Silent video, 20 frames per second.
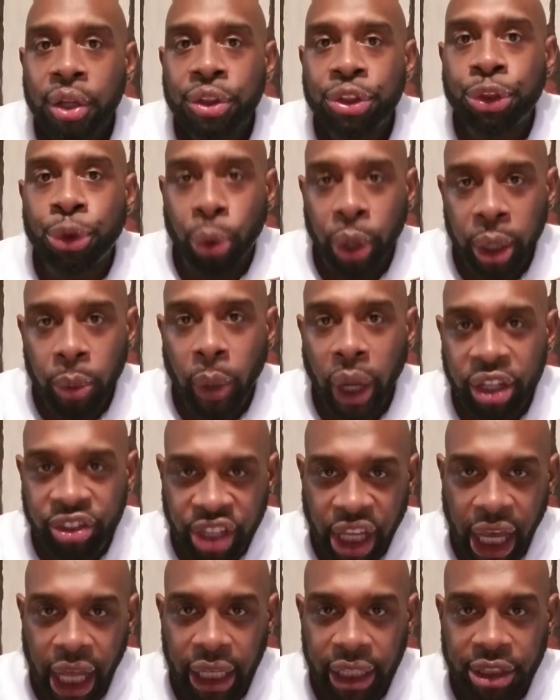Three Way
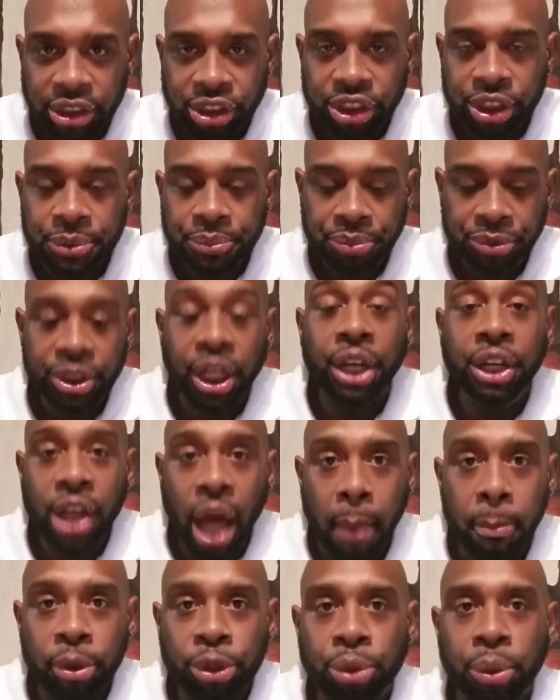Challenge. The
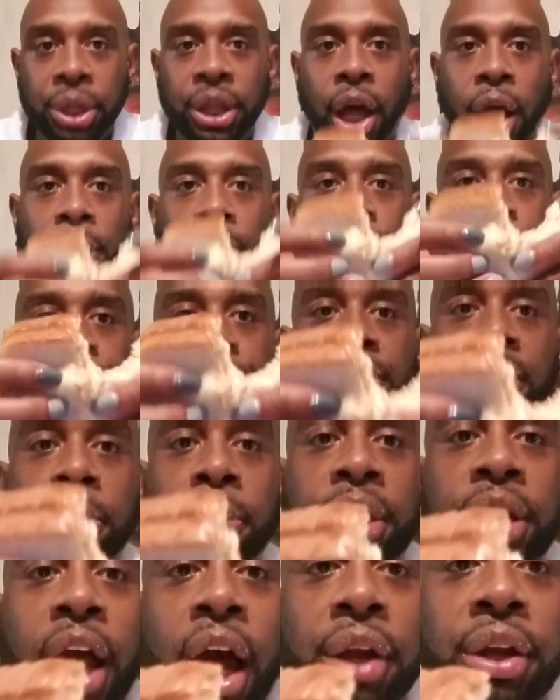number three, though.
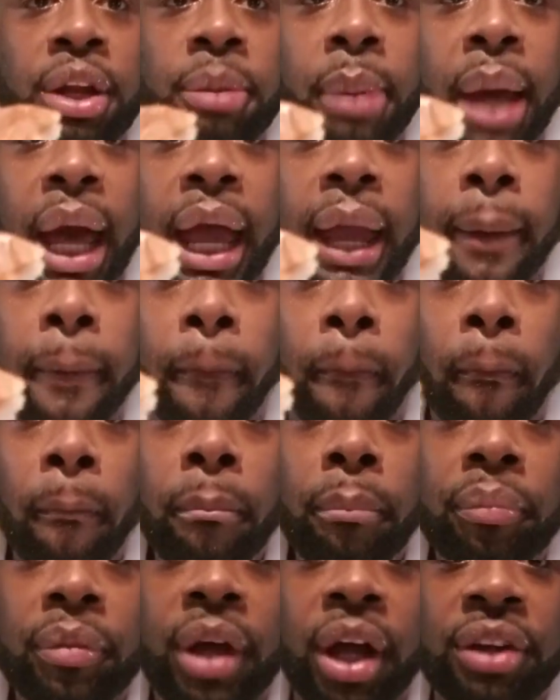Y'all know the bite.
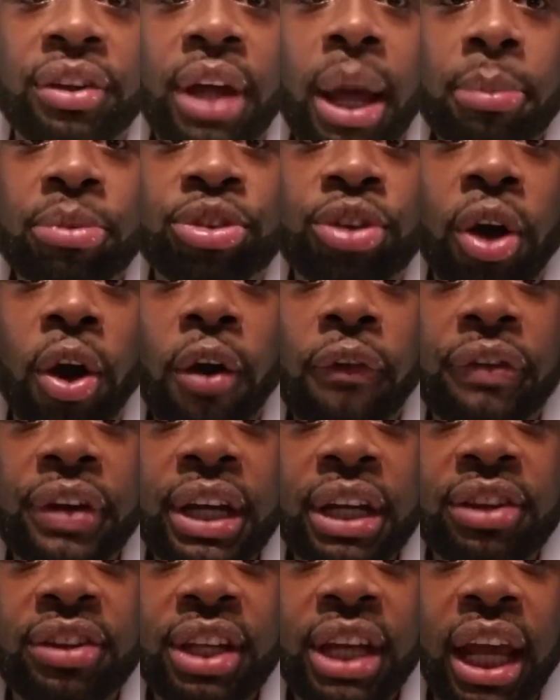Because I'm sure up
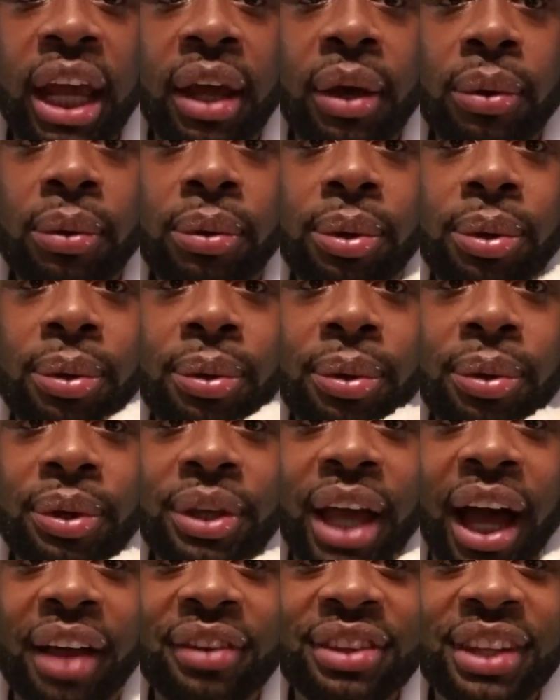in see that. Ooh,
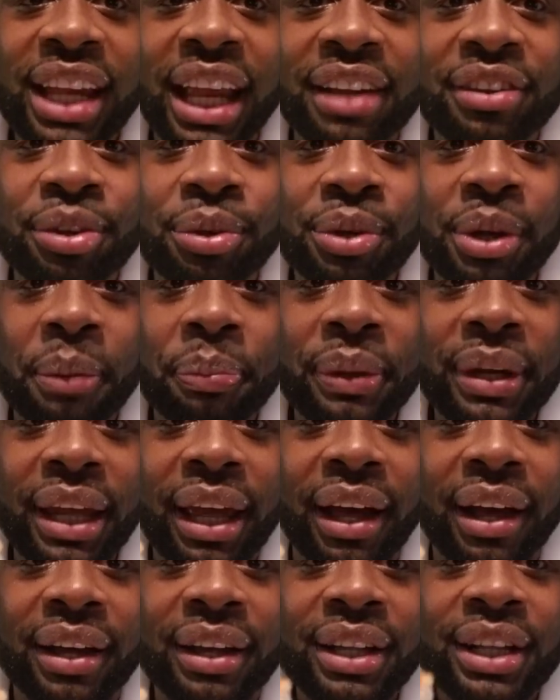y'all see that tuna up in
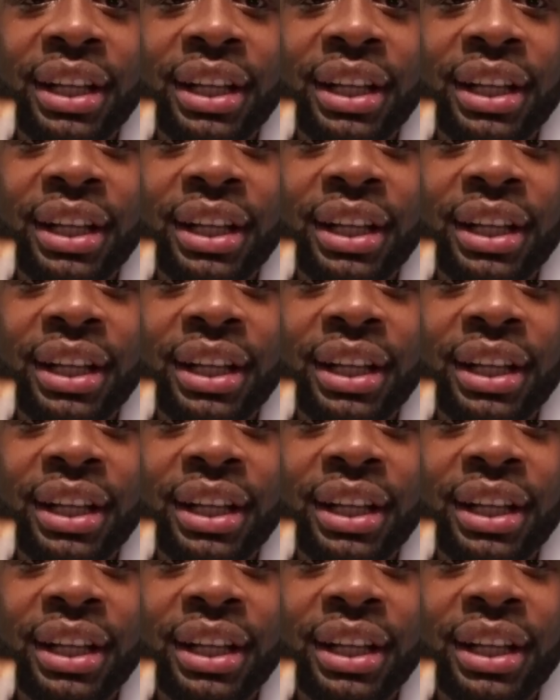there.